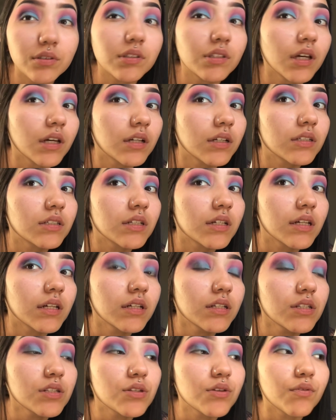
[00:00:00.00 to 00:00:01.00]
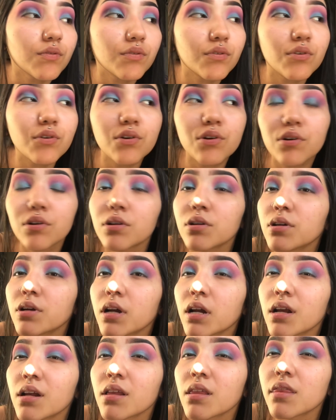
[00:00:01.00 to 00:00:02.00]
that is it
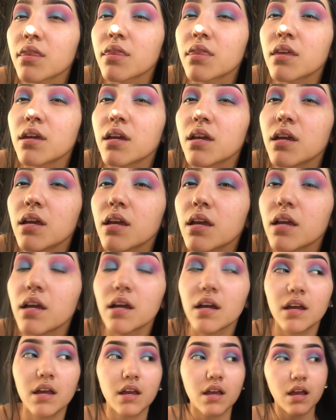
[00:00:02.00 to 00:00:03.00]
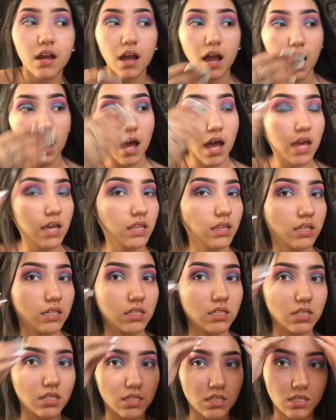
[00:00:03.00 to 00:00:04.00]
for the
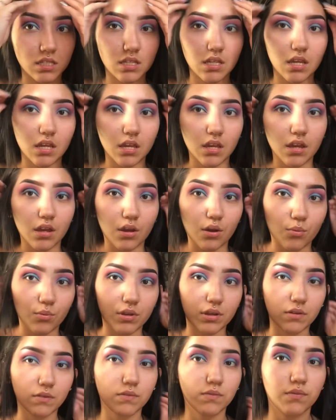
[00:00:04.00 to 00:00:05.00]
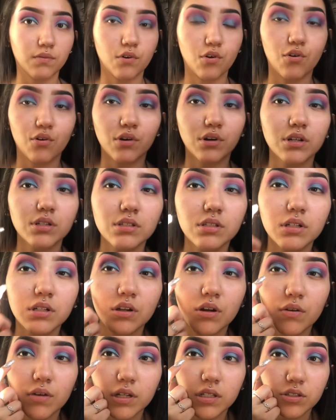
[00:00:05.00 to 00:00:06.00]
eyelids. We of course are
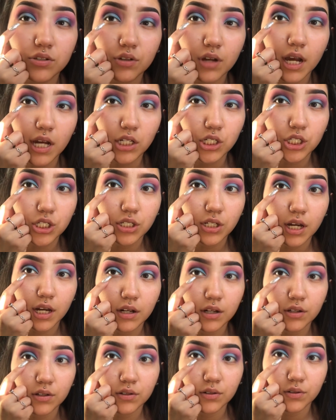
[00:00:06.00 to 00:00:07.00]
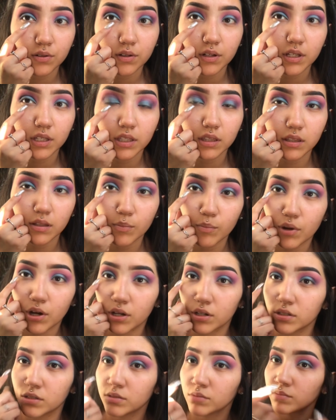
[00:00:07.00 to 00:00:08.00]
going to add shadow in the
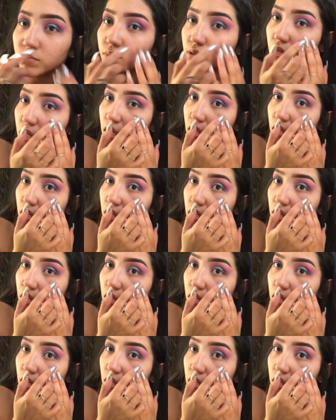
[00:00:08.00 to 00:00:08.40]
bottom